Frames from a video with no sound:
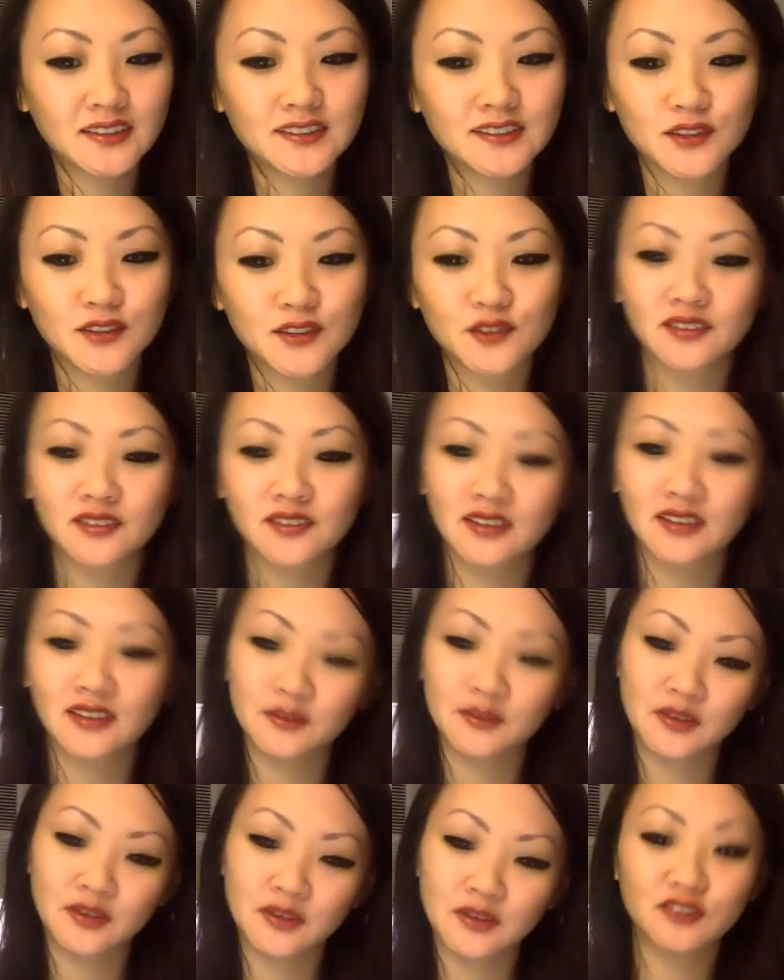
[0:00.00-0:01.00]
So I
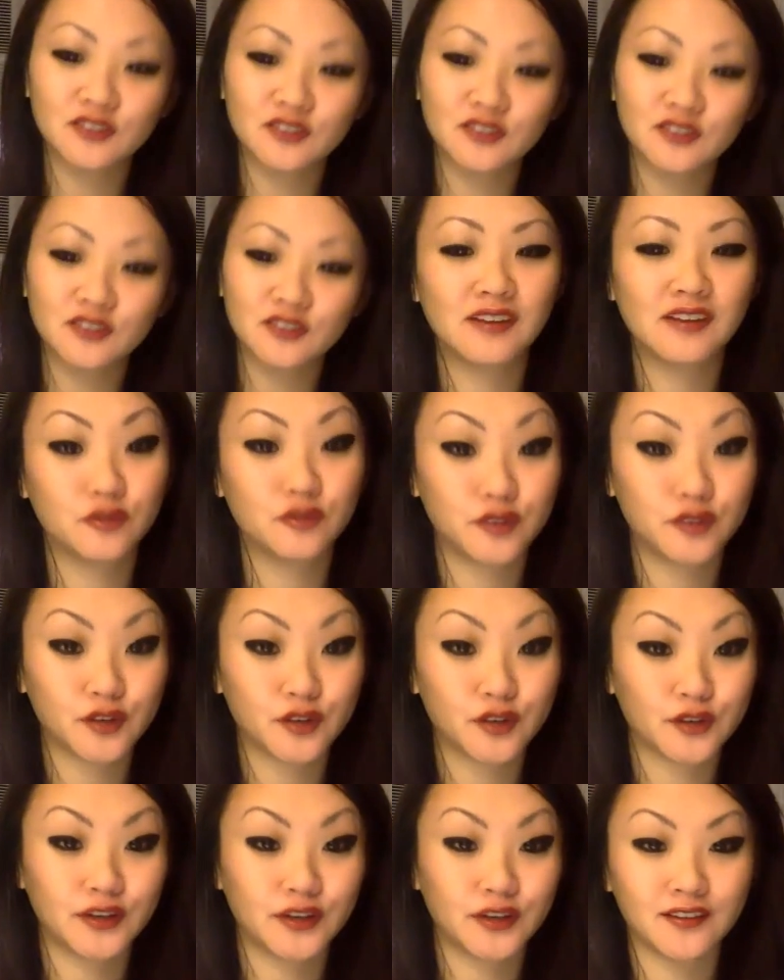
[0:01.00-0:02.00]
mean, we'll figure
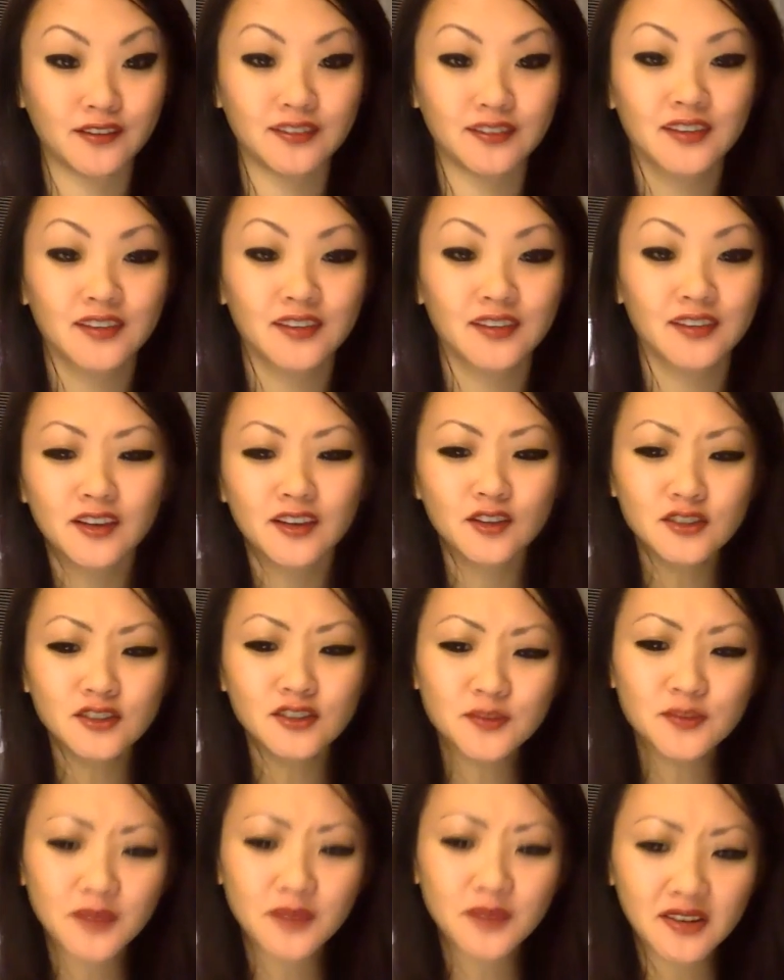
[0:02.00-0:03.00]
it out. It used
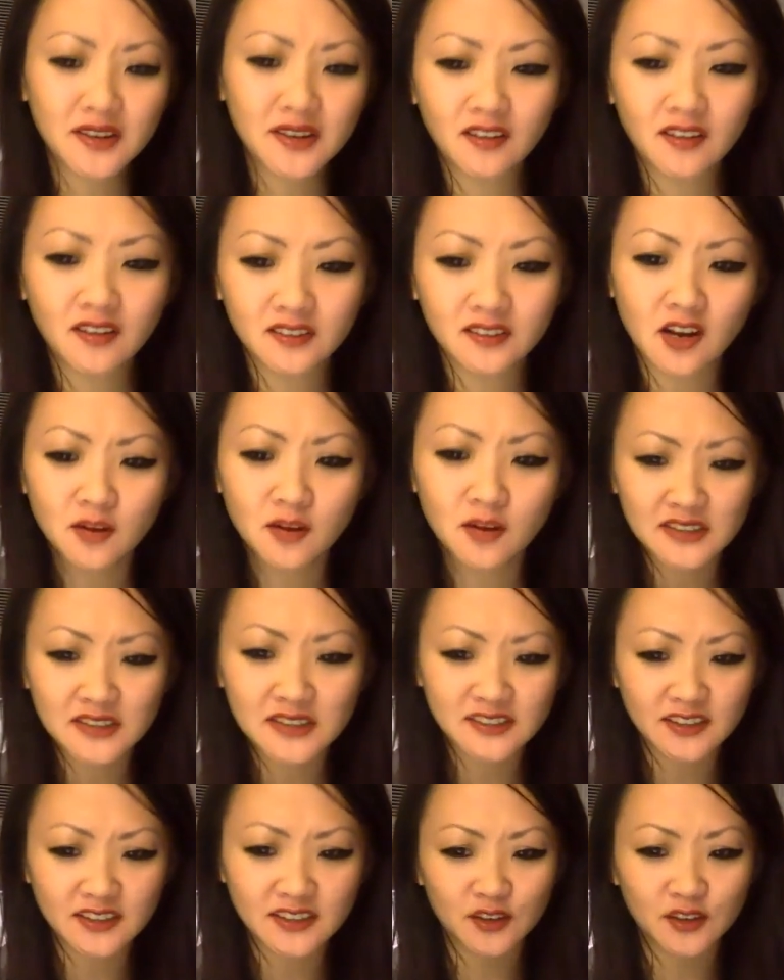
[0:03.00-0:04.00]
to be called Comdex,
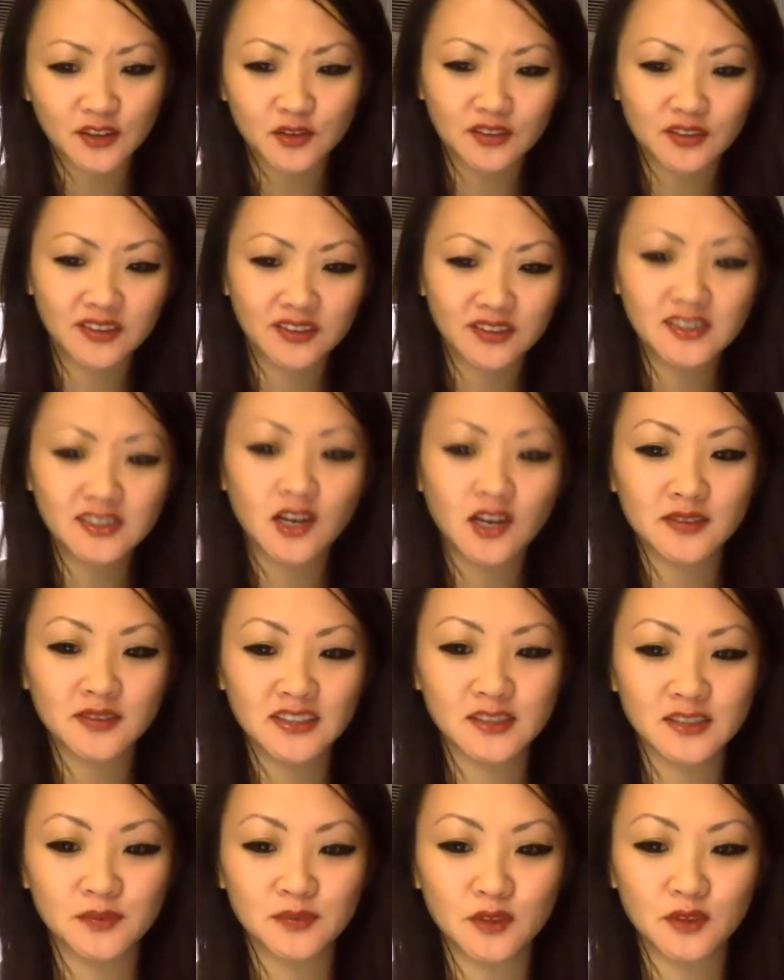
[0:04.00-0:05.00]
I think, or at least
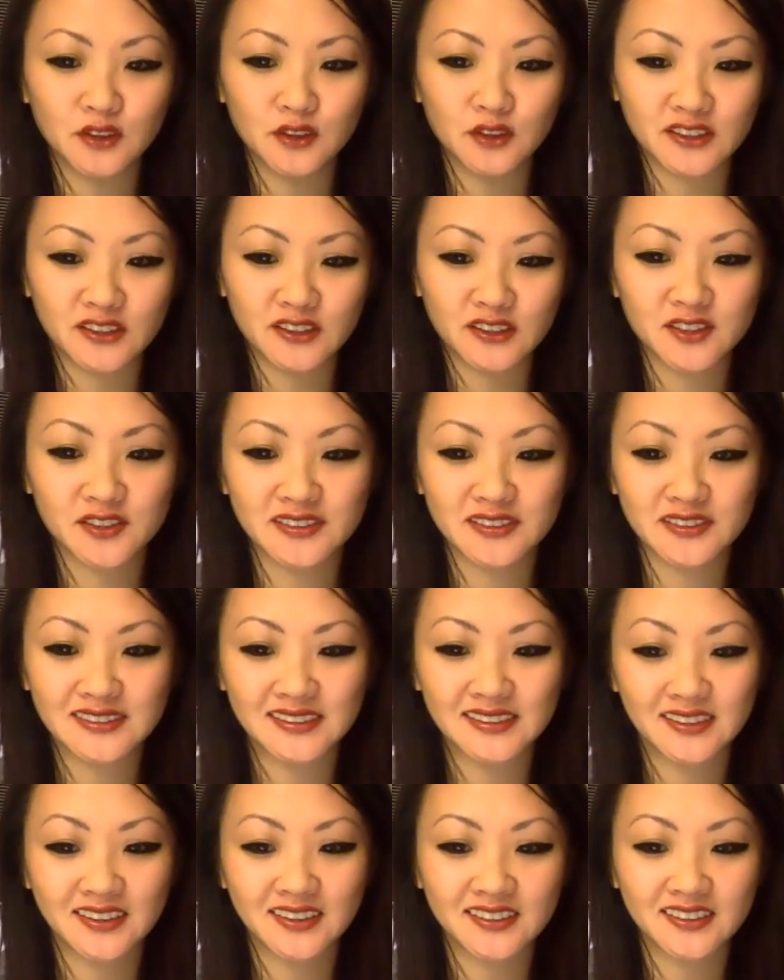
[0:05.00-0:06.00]
Comdex merged into
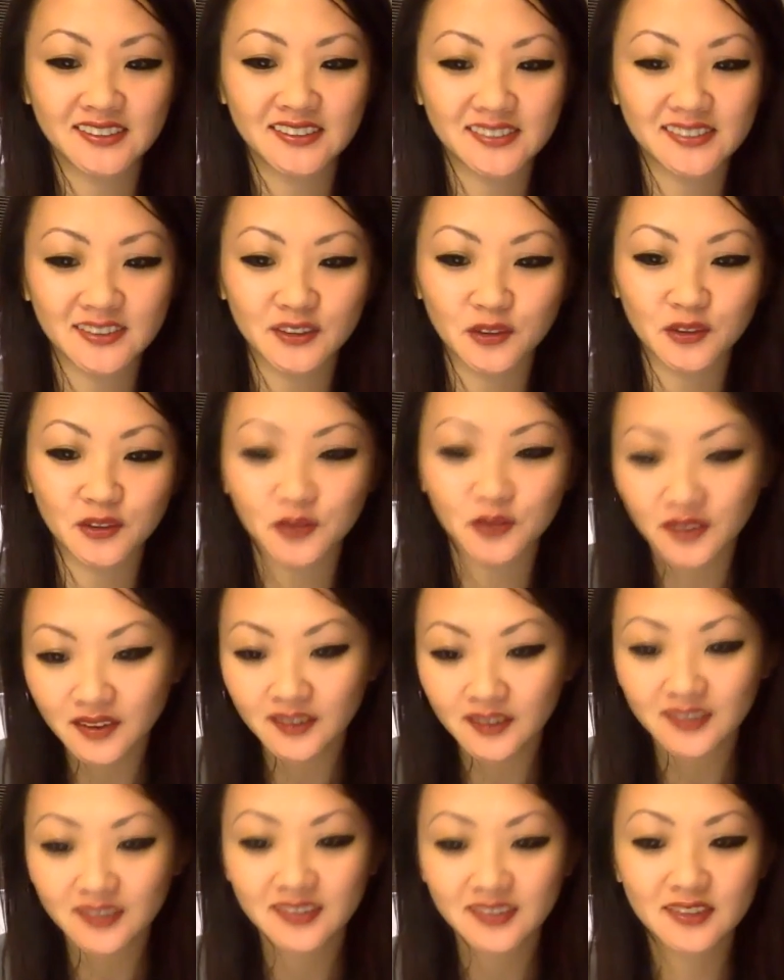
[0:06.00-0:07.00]
CES. So
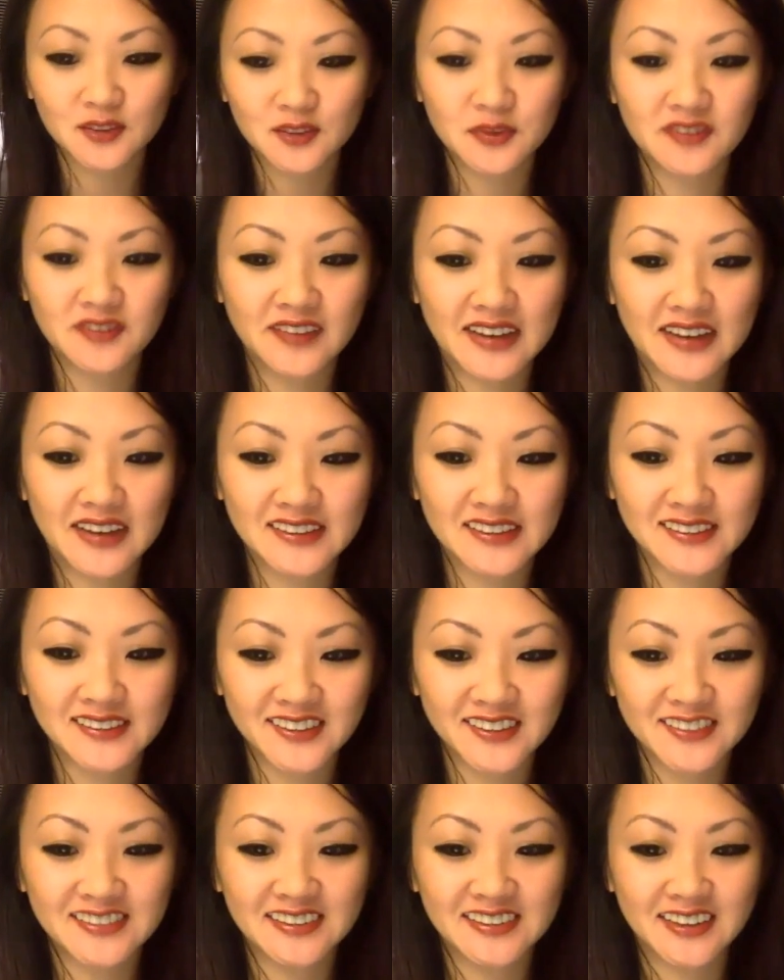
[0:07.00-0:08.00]
it'll be fascinating
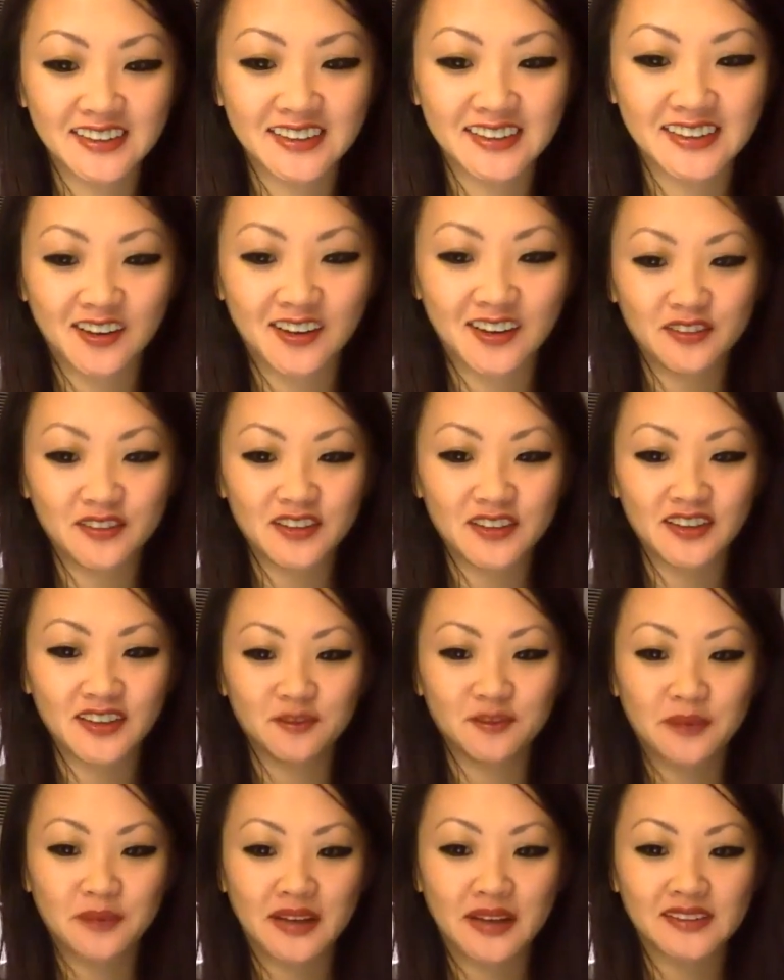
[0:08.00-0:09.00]
to see how everything
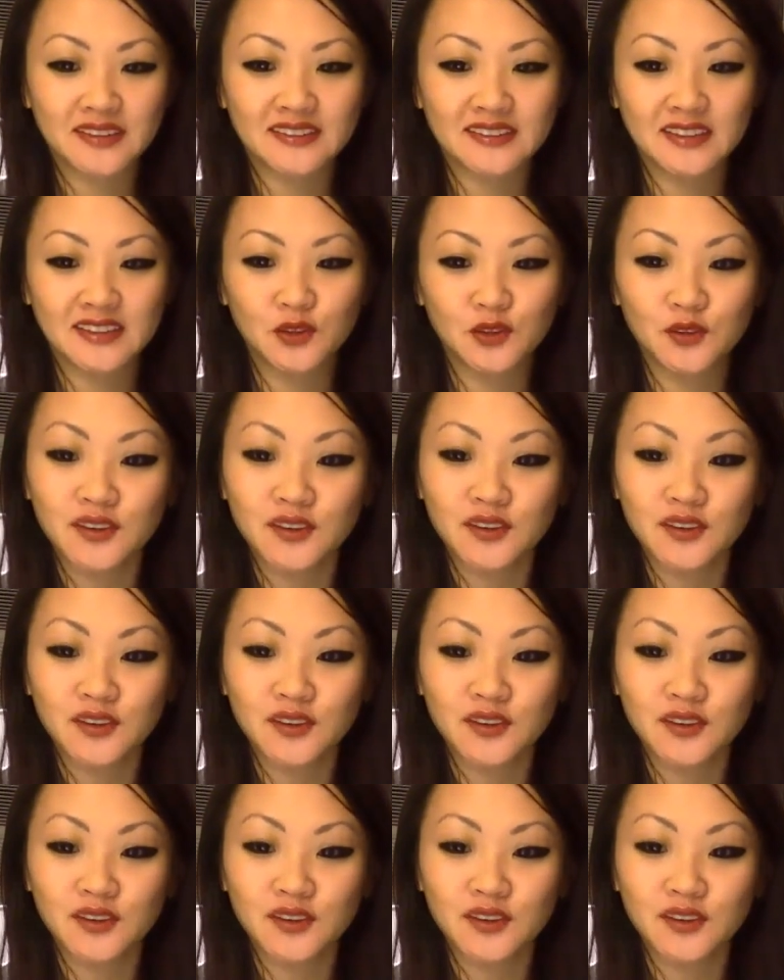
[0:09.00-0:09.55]
pans out.